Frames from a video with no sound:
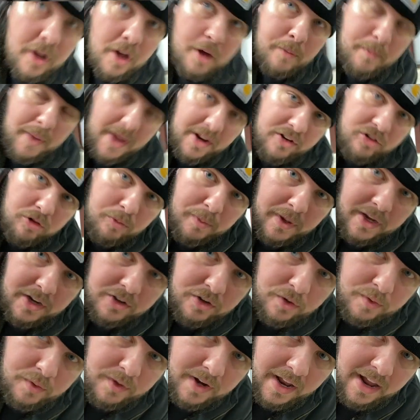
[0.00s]
mandrel bent
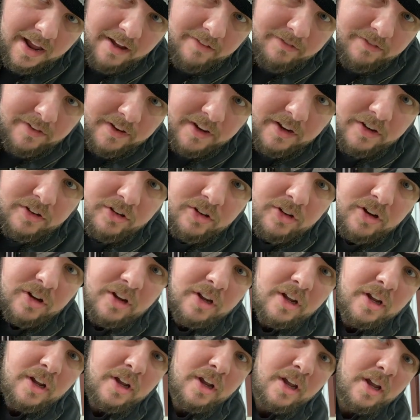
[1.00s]
2.5 inch
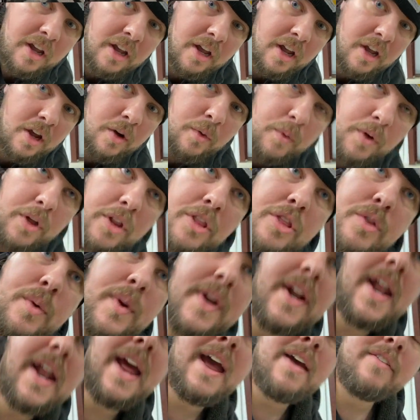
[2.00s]
with
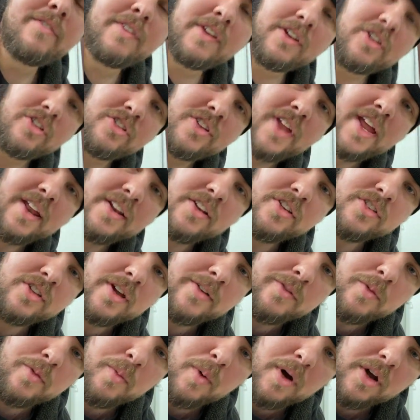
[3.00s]
3.5 inch stainless
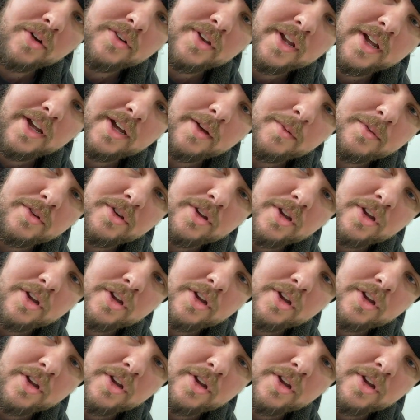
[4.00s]
double wall tips.